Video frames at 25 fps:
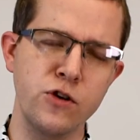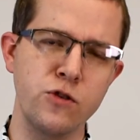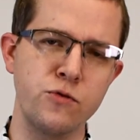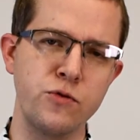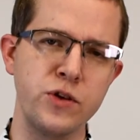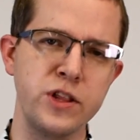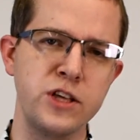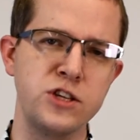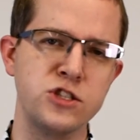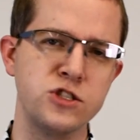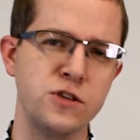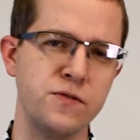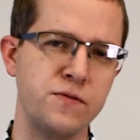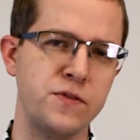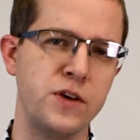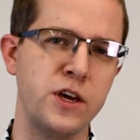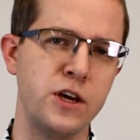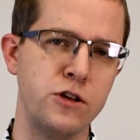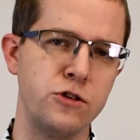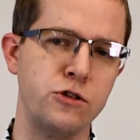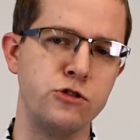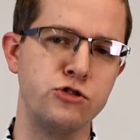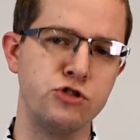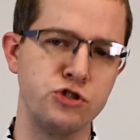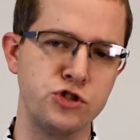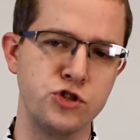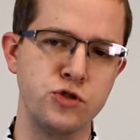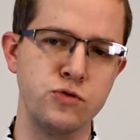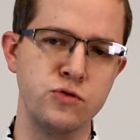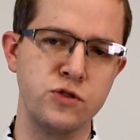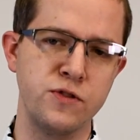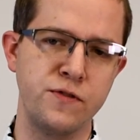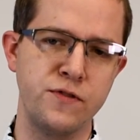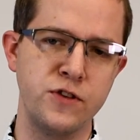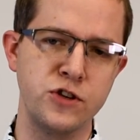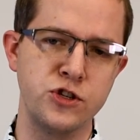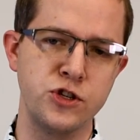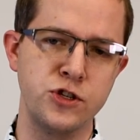got a really severe nutritional
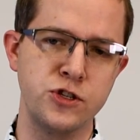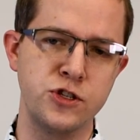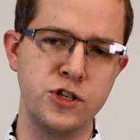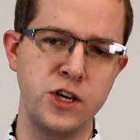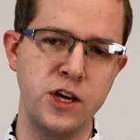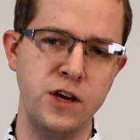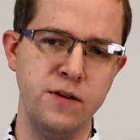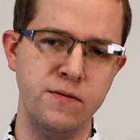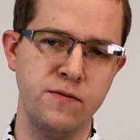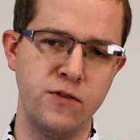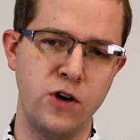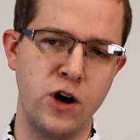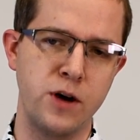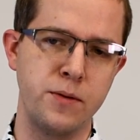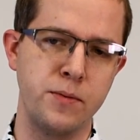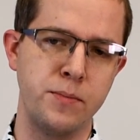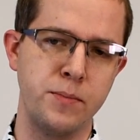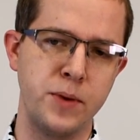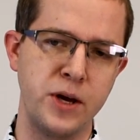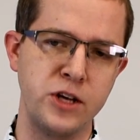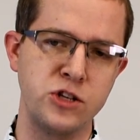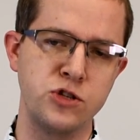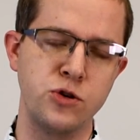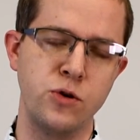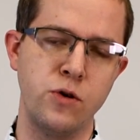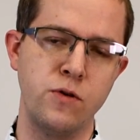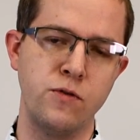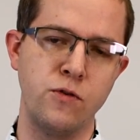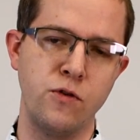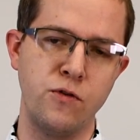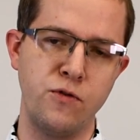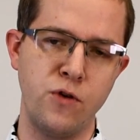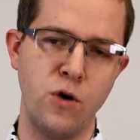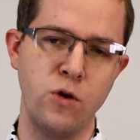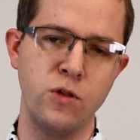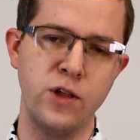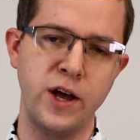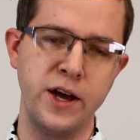deficiency, vitamin B12 or
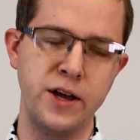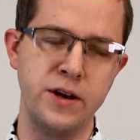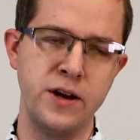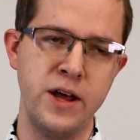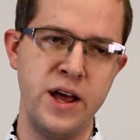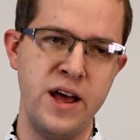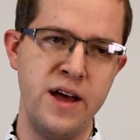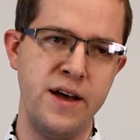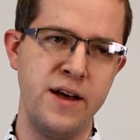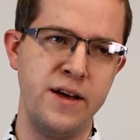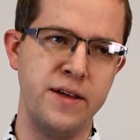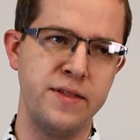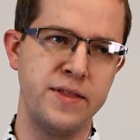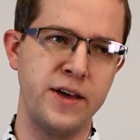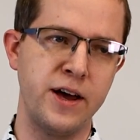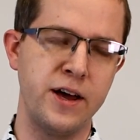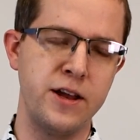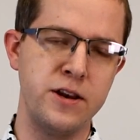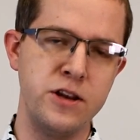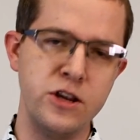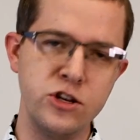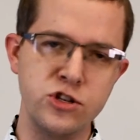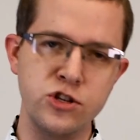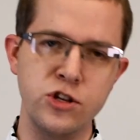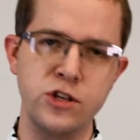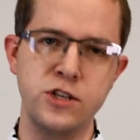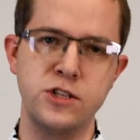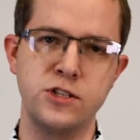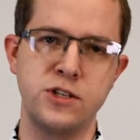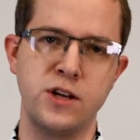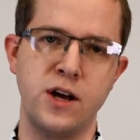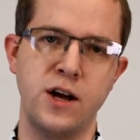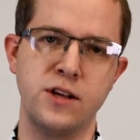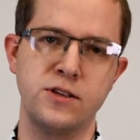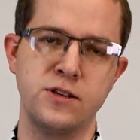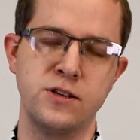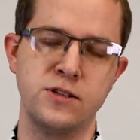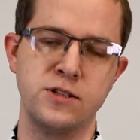folate, that initially
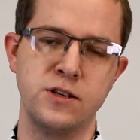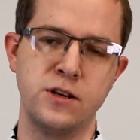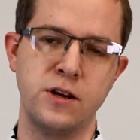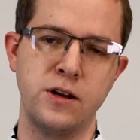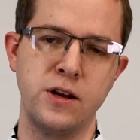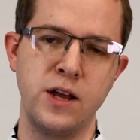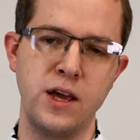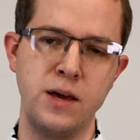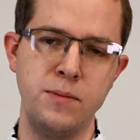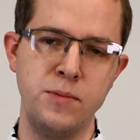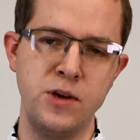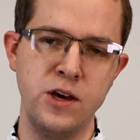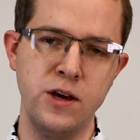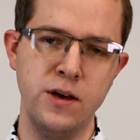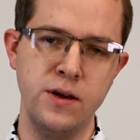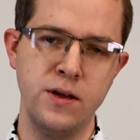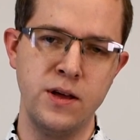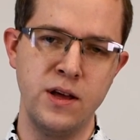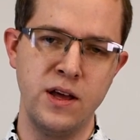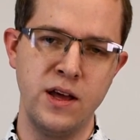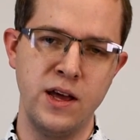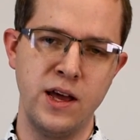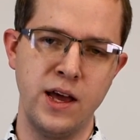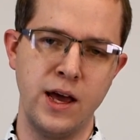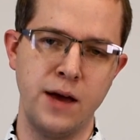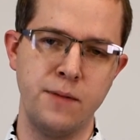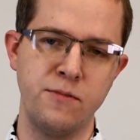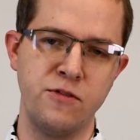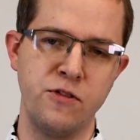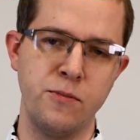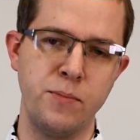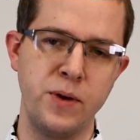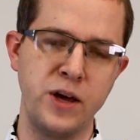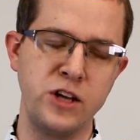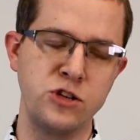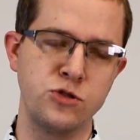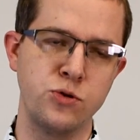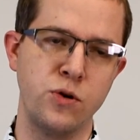starts as an anemia, and
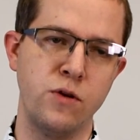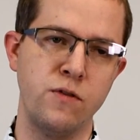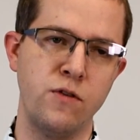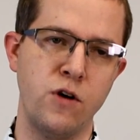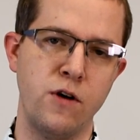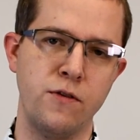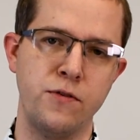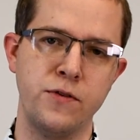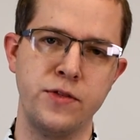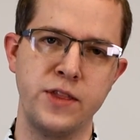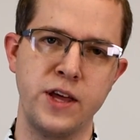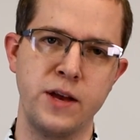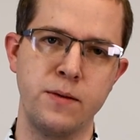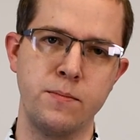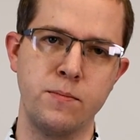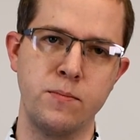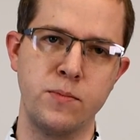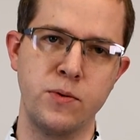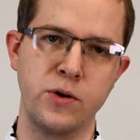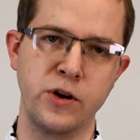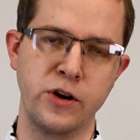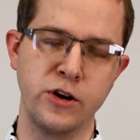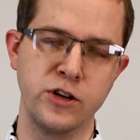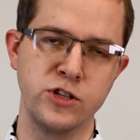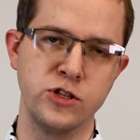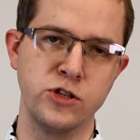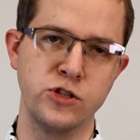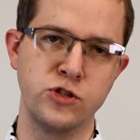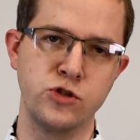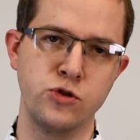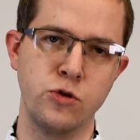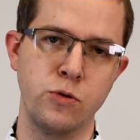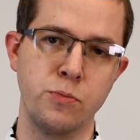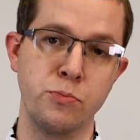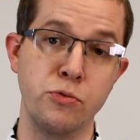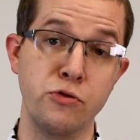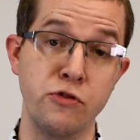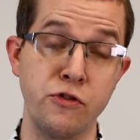for B12 often then progresses
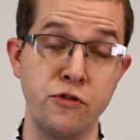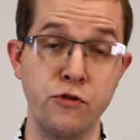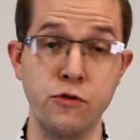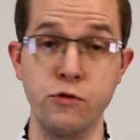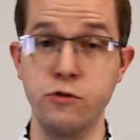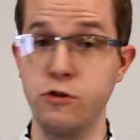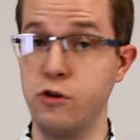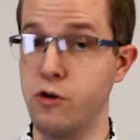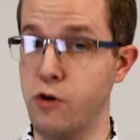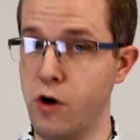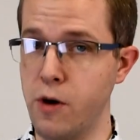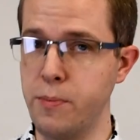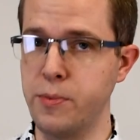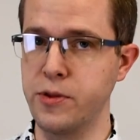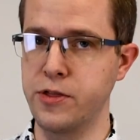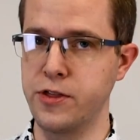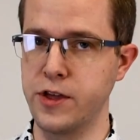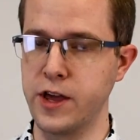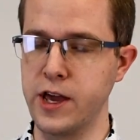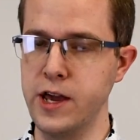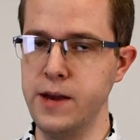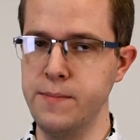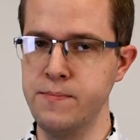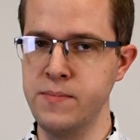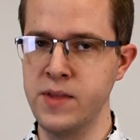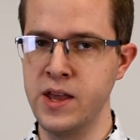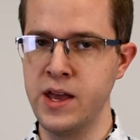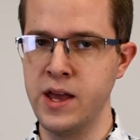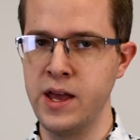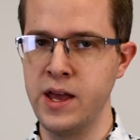to a peripheral neuropathy.